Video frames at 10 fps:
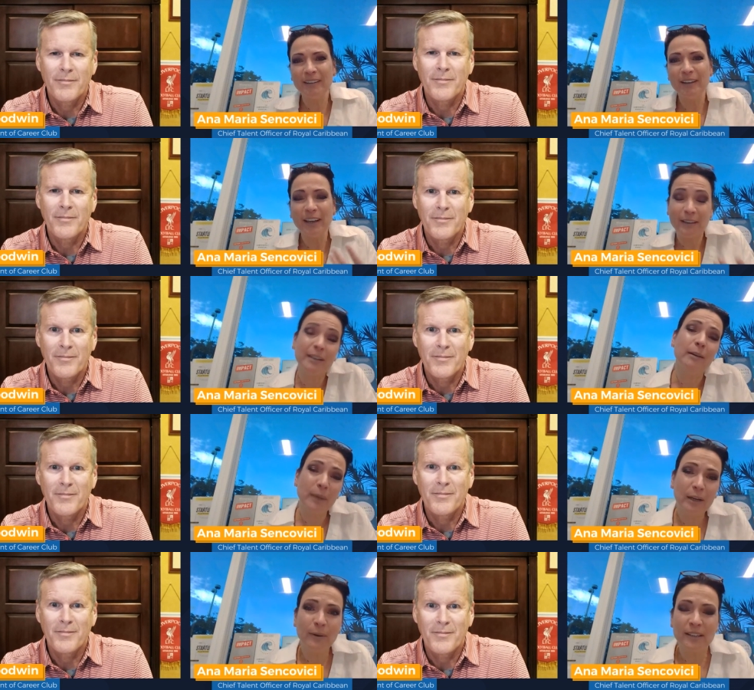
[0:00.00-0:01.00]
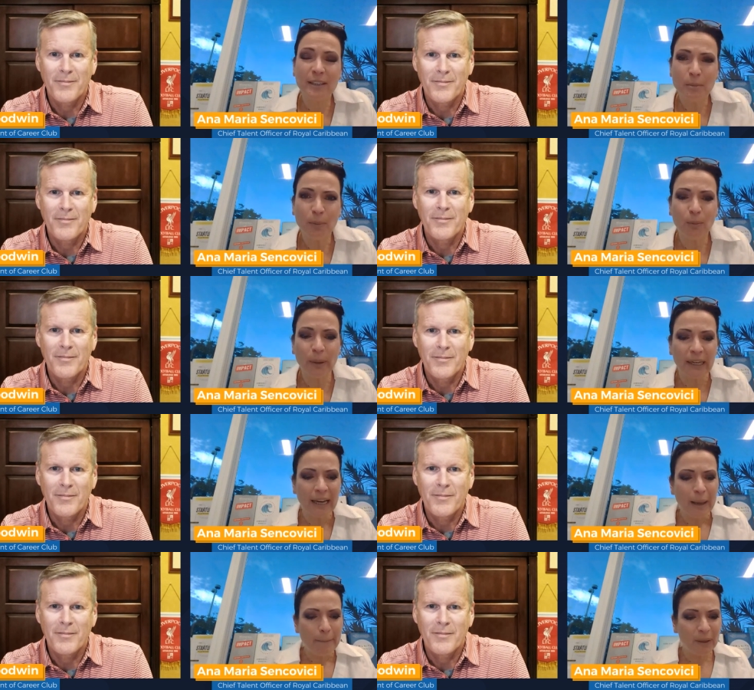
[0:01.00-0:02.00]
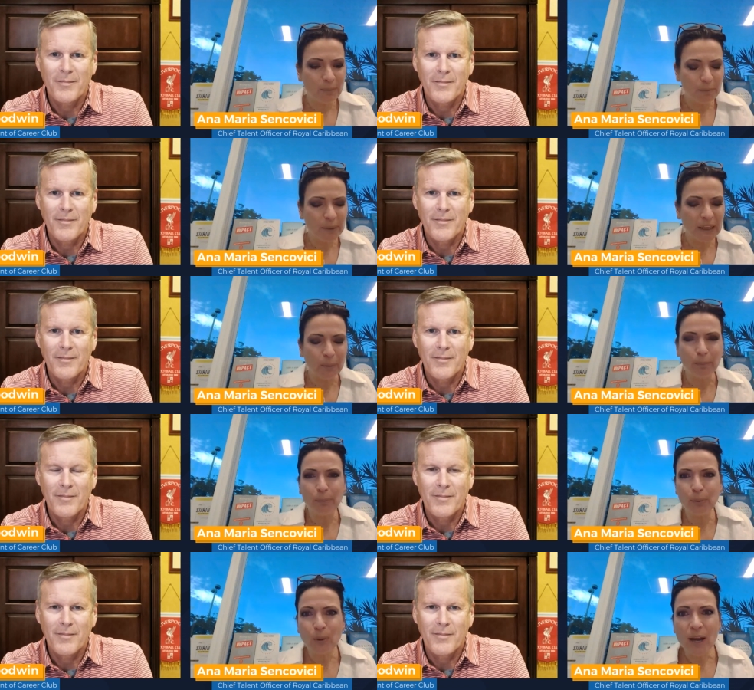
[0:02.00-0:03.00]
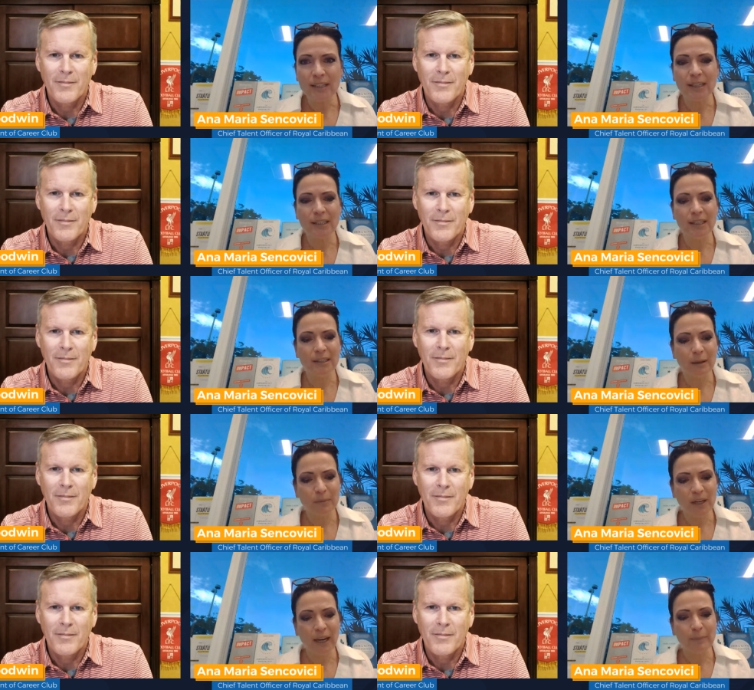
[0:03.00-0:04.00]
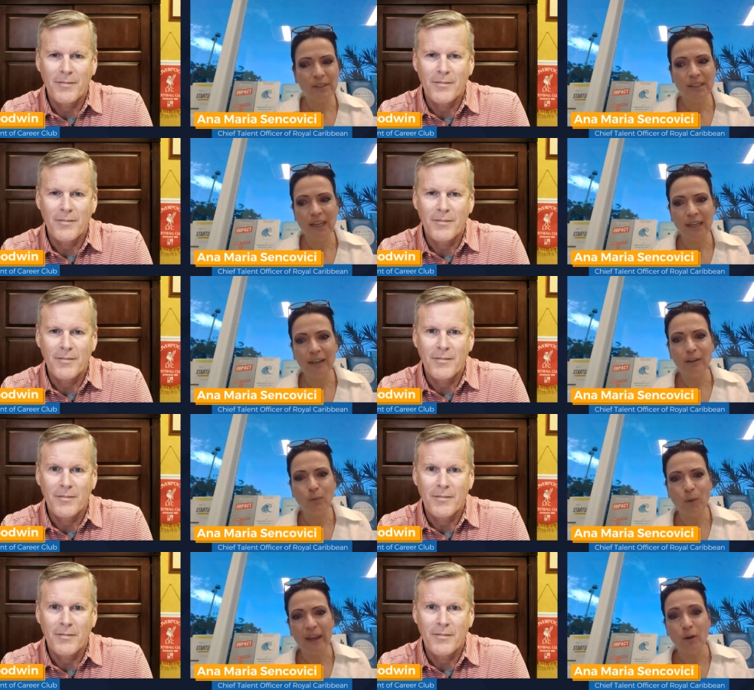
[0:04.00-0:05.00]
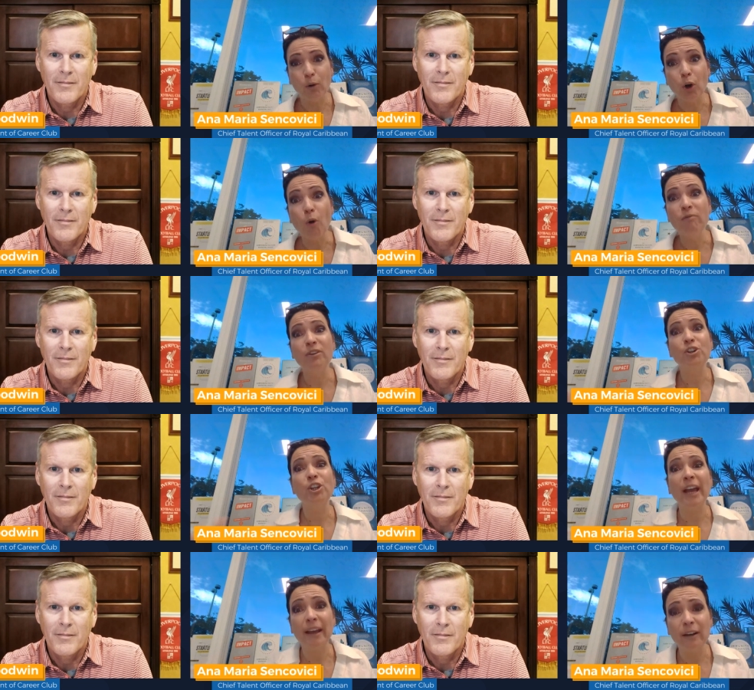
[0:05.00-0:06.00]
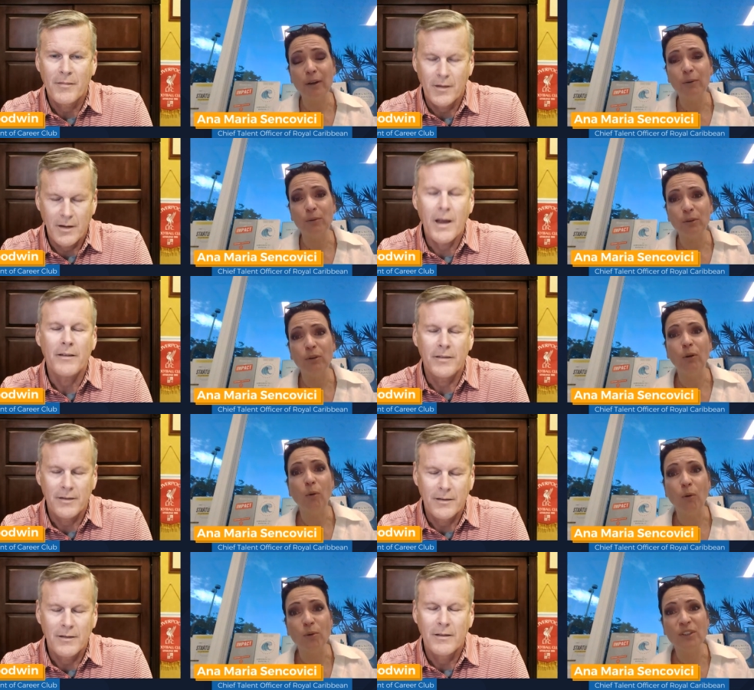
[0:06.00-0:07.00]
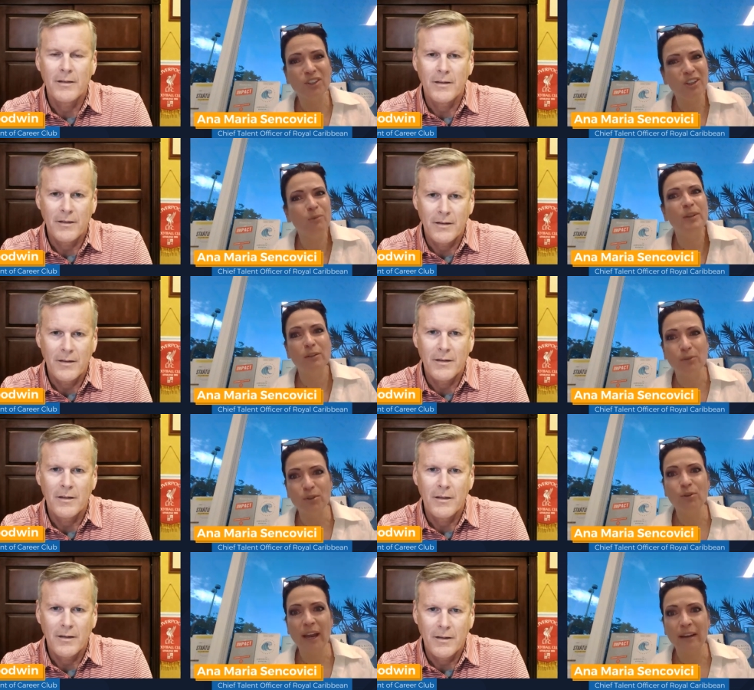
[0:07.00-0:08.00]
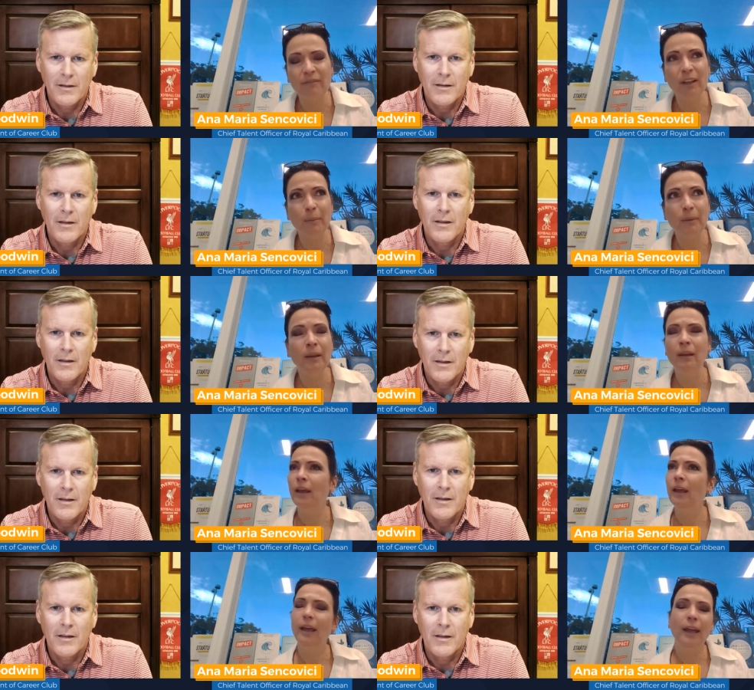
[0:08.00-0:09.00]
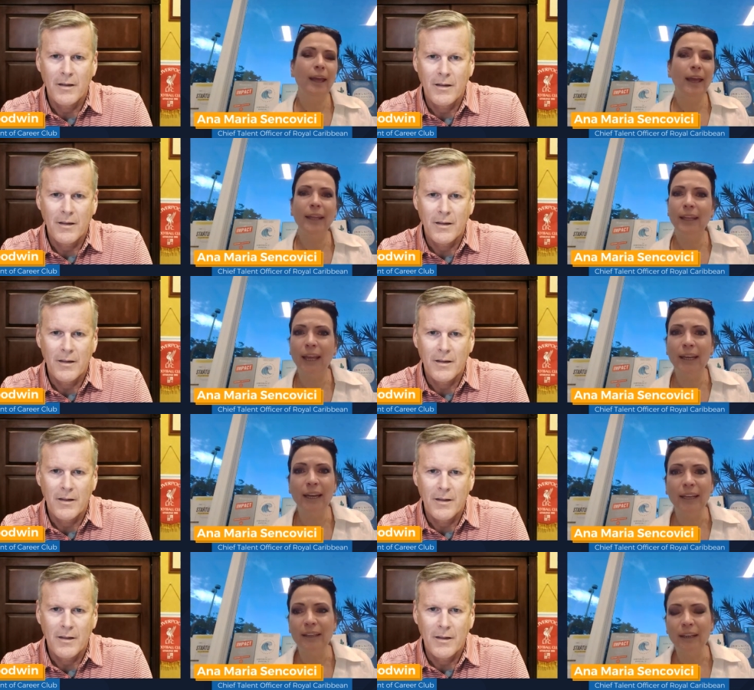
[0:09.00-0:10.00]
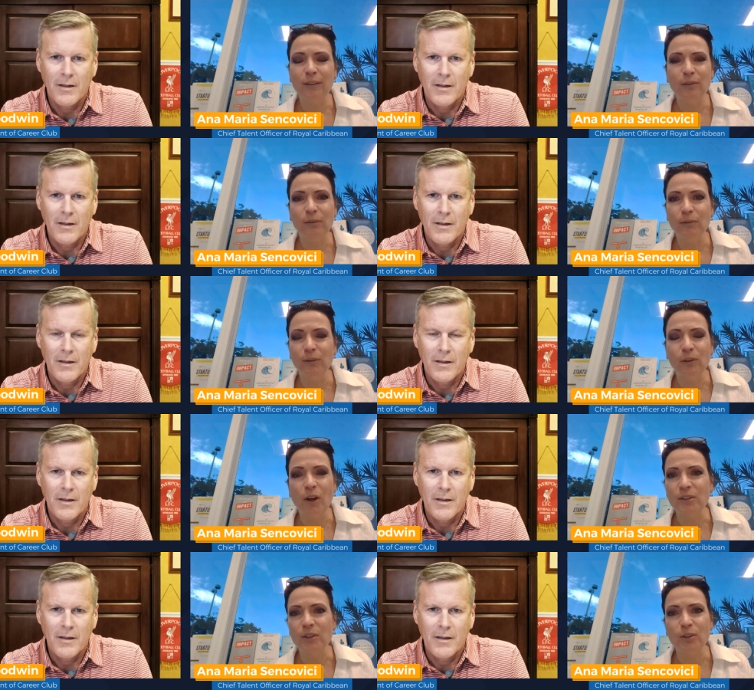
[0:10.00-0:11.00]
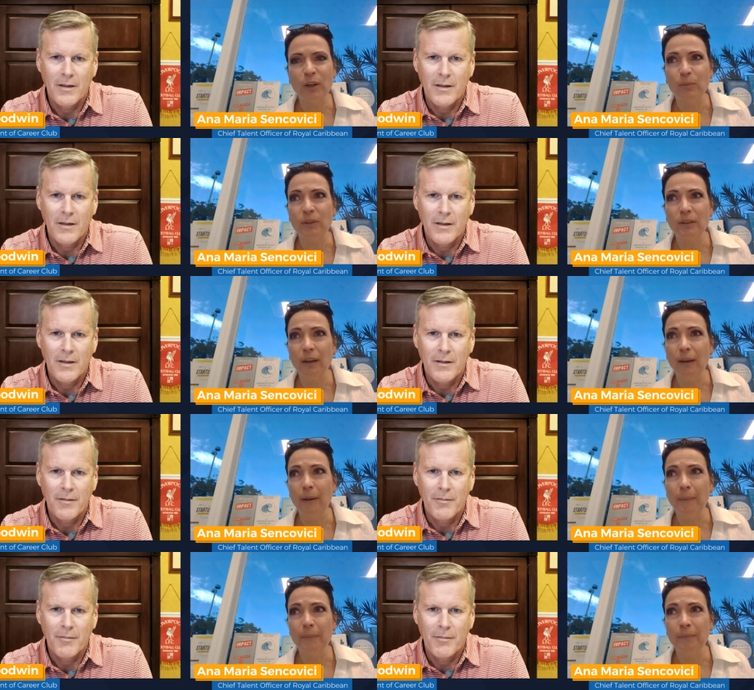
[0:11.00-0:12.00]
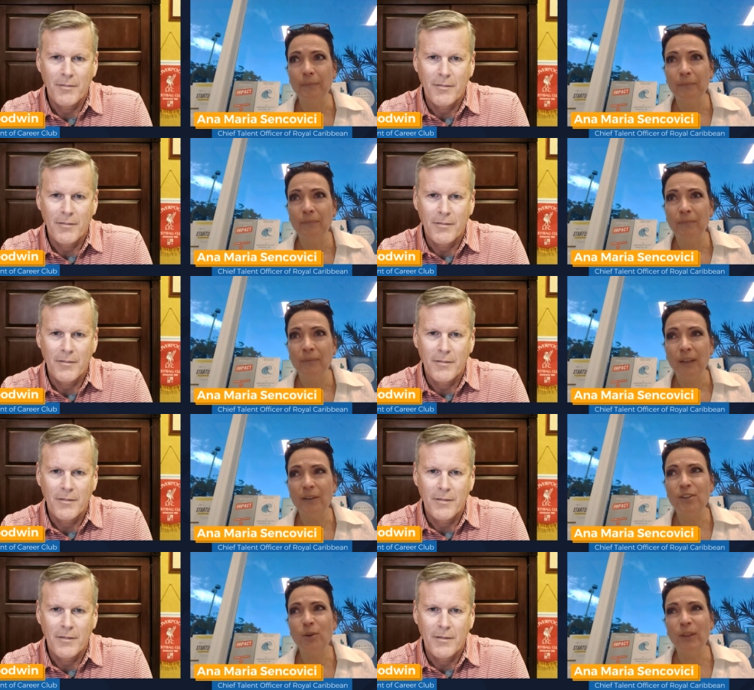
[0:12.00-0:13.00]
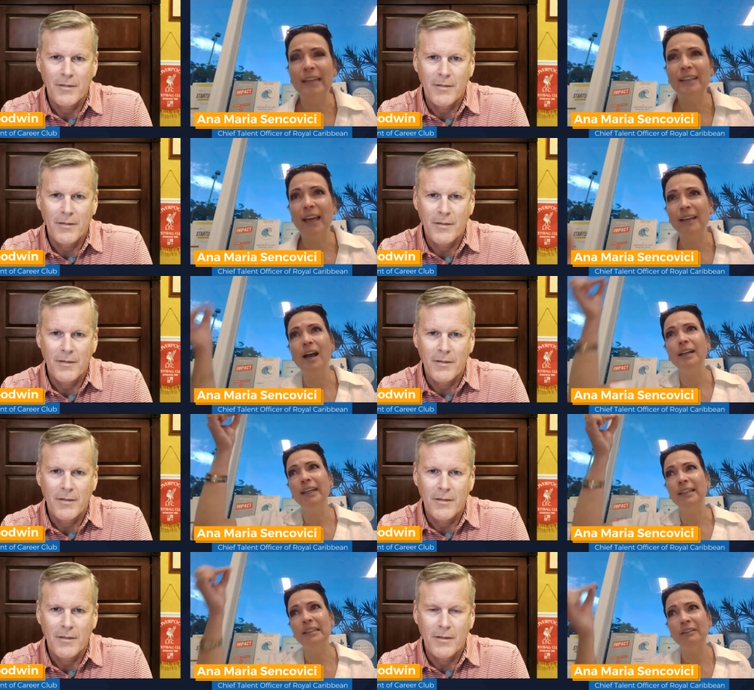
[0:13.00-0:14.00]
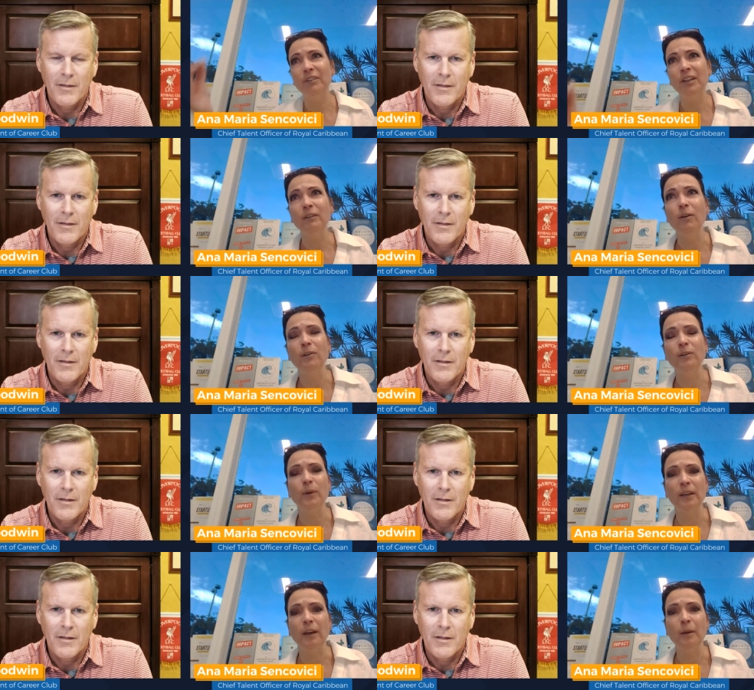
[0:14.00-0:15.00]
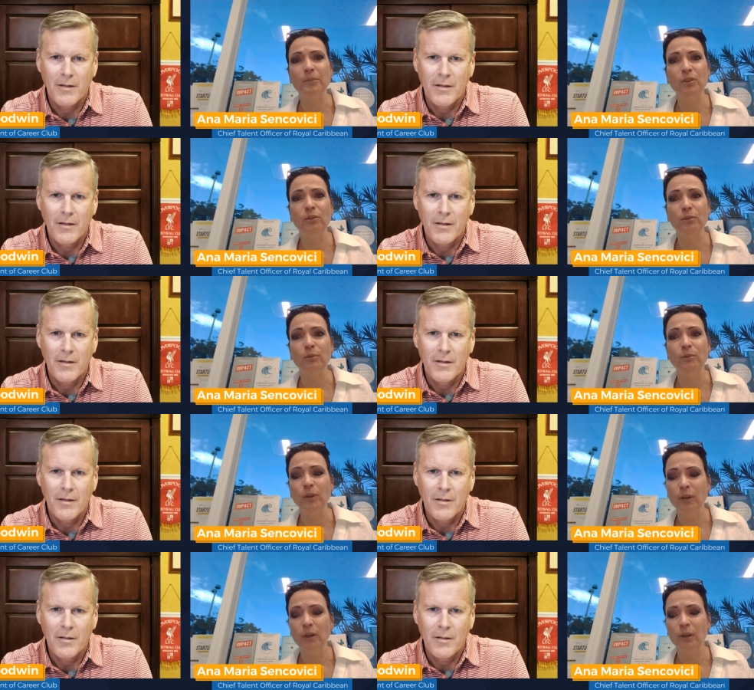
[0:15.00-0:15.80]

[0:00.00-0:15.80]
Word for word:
Speaker 1: in, in many ways simple, but, but, but the processes sometimes get in the way or overshadow yes. the goal such that we lose track of them. And, and, and then you, you lost the script. Um, and so that that connectivity all the way up to